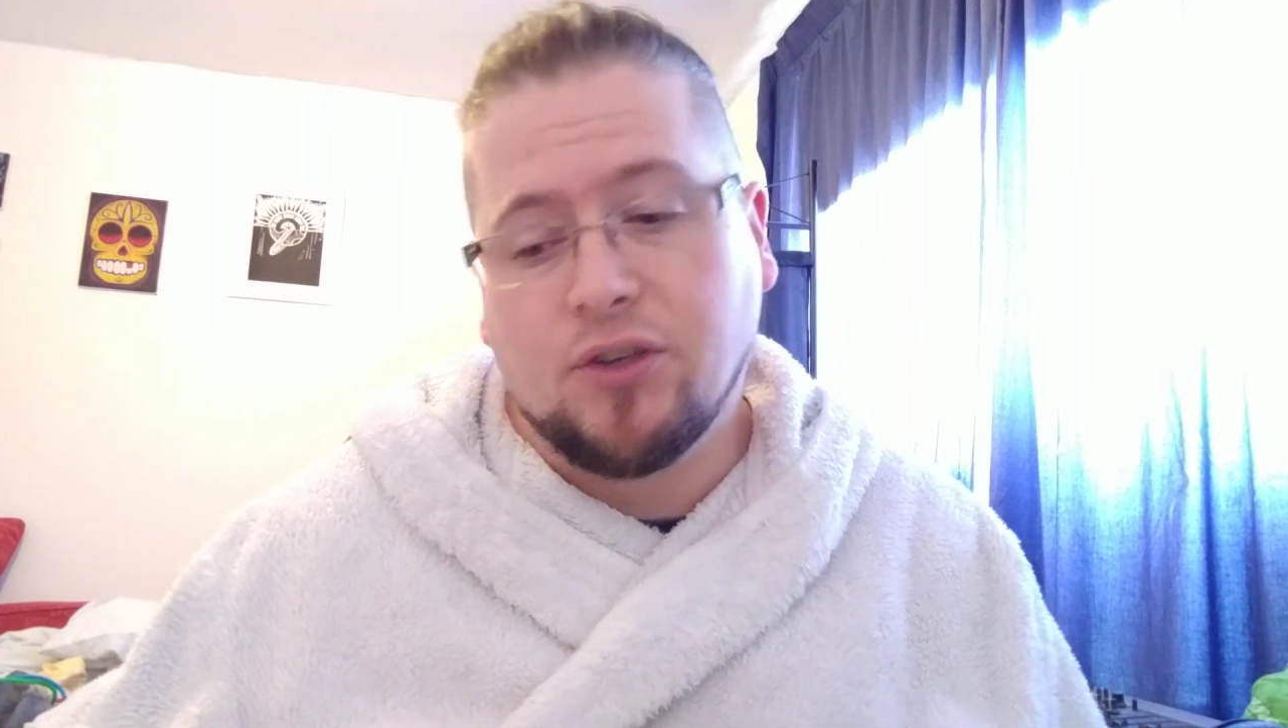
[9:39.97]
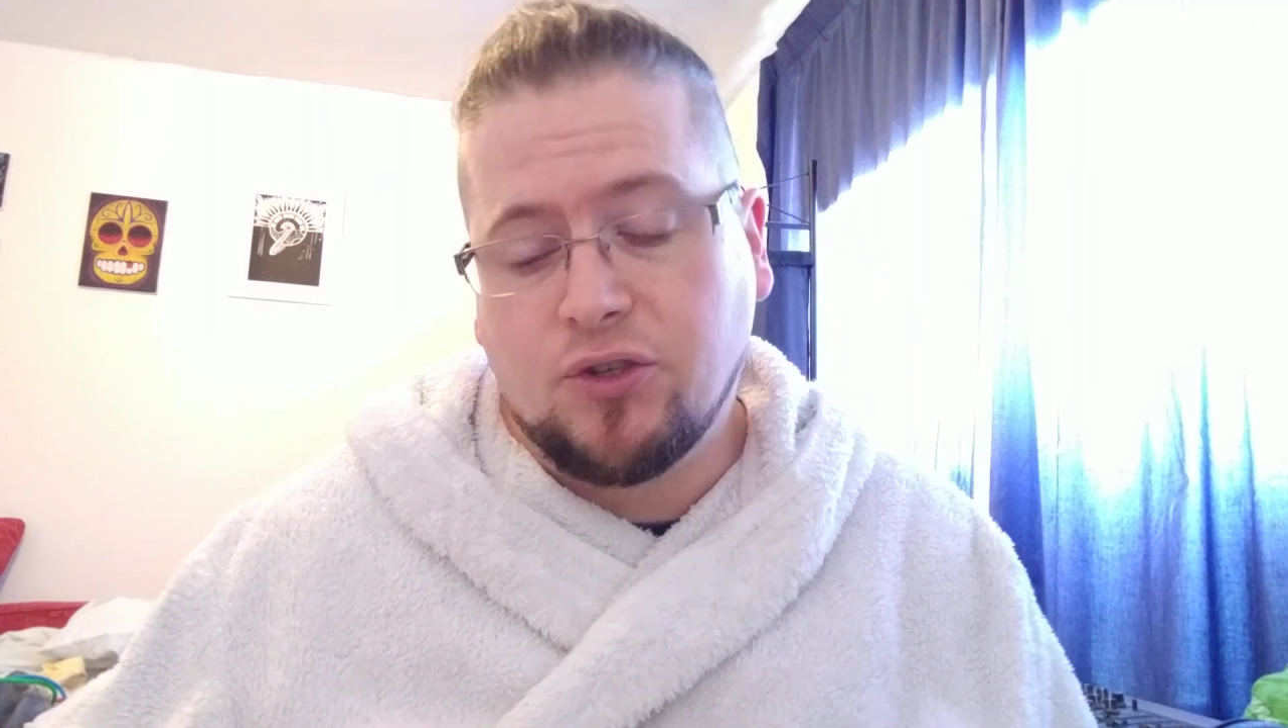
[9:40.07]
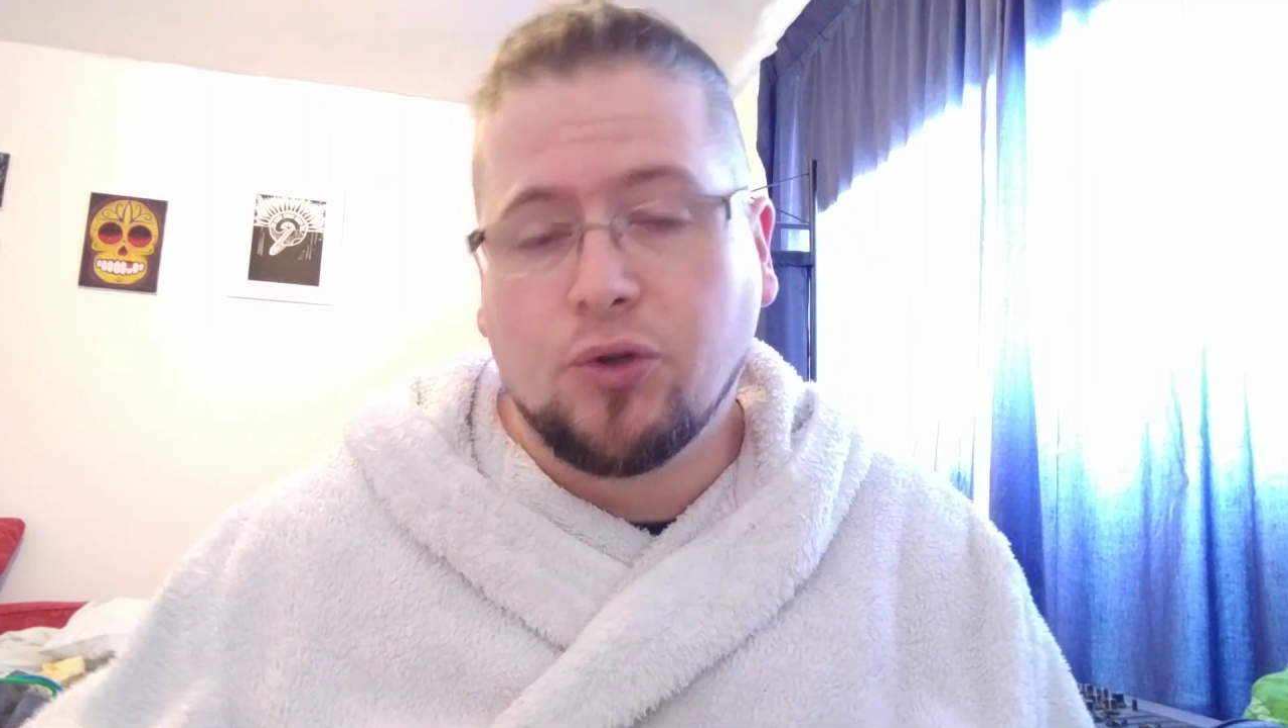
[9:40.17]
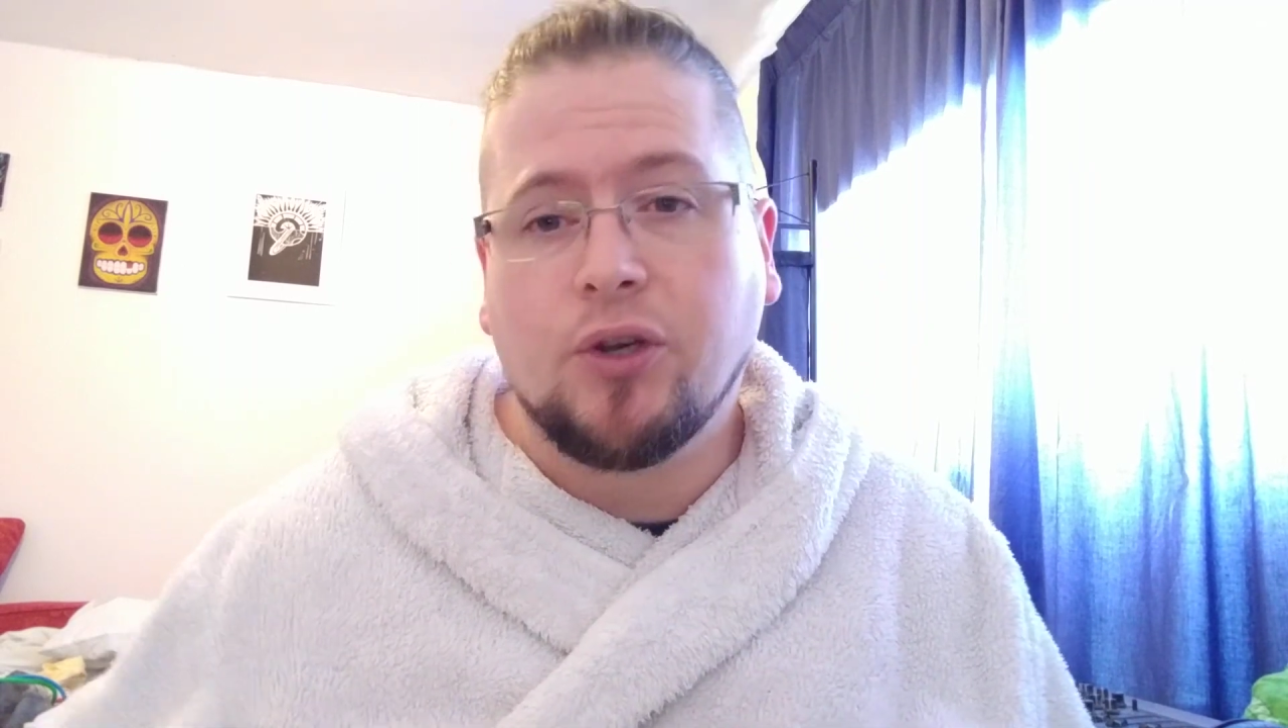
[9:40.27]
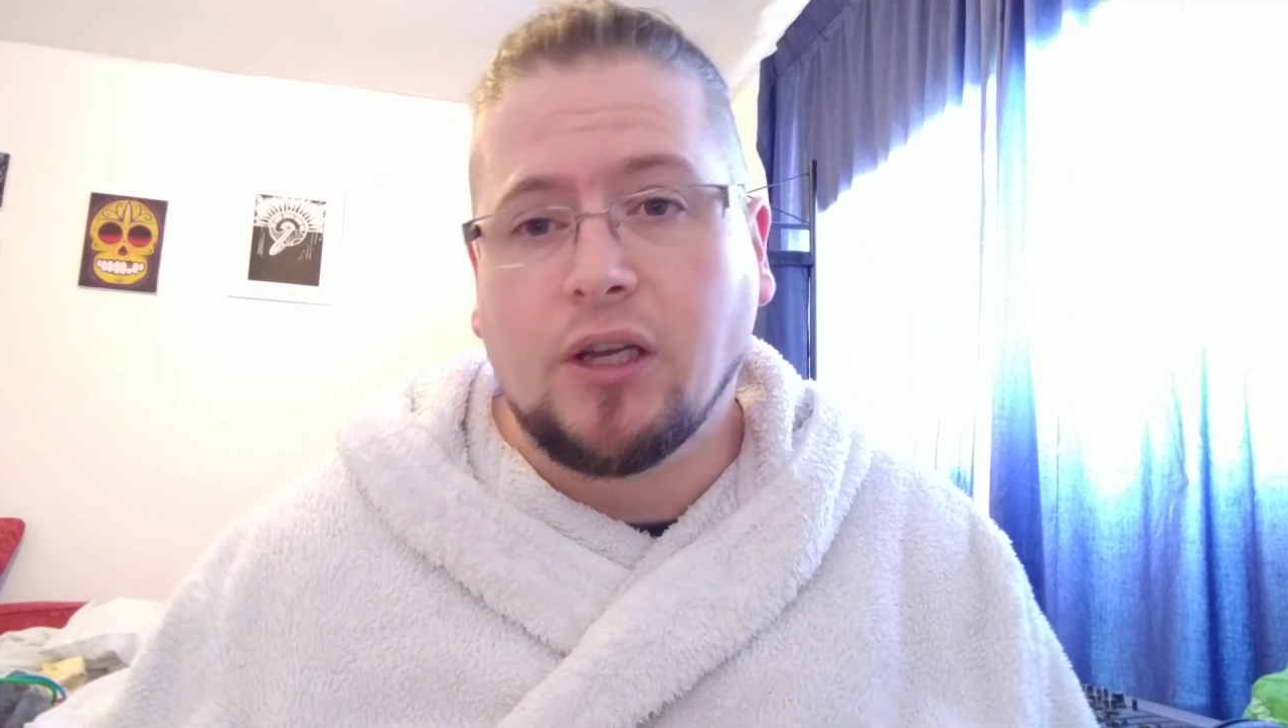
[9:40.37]
to
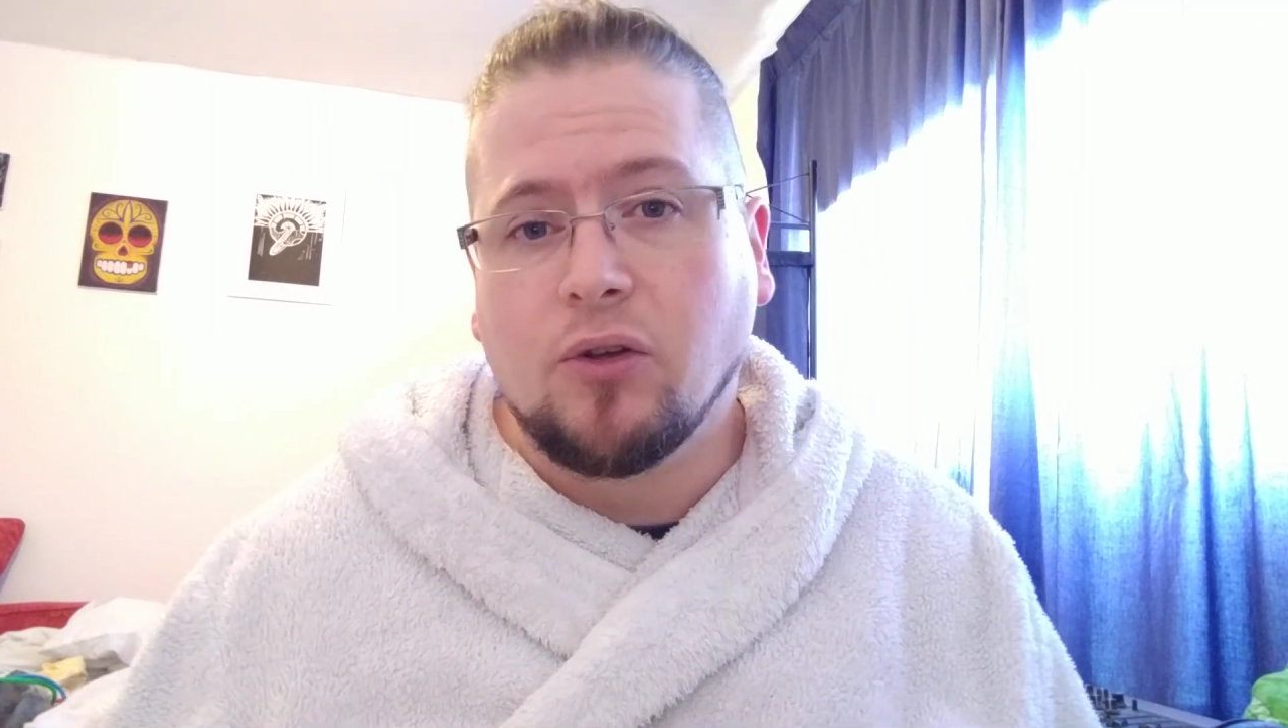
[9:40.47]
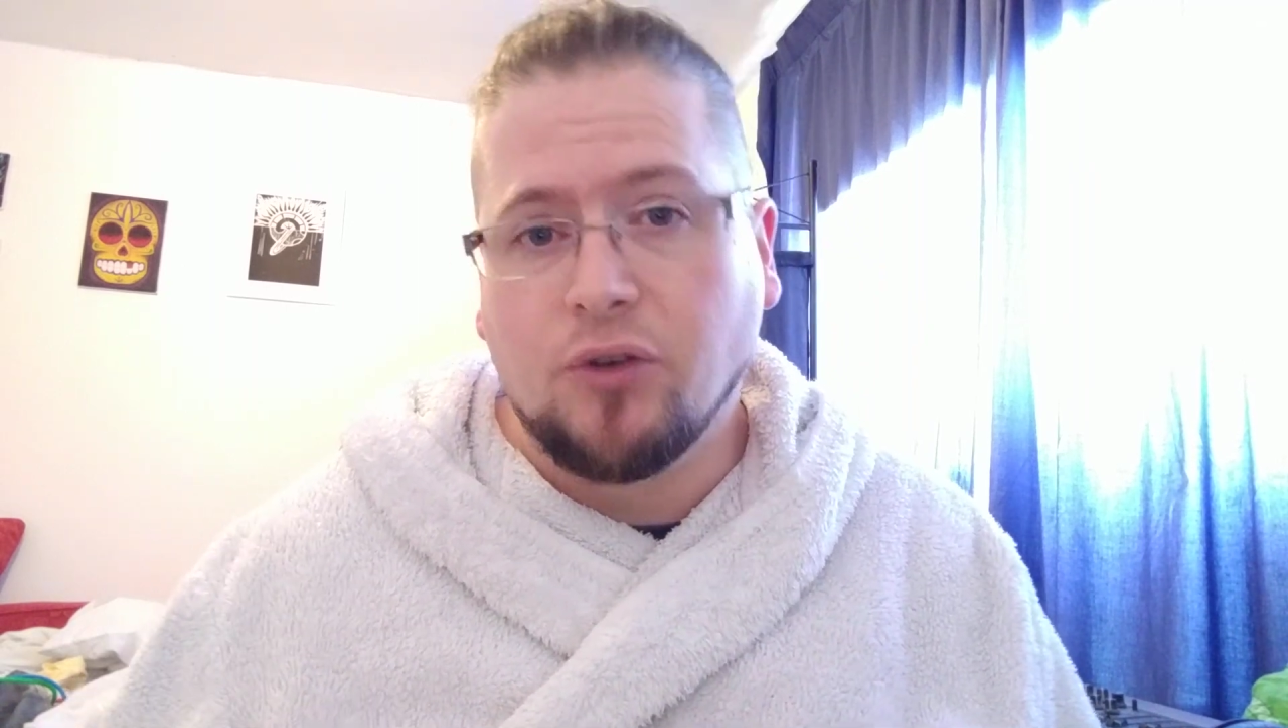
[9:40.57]
study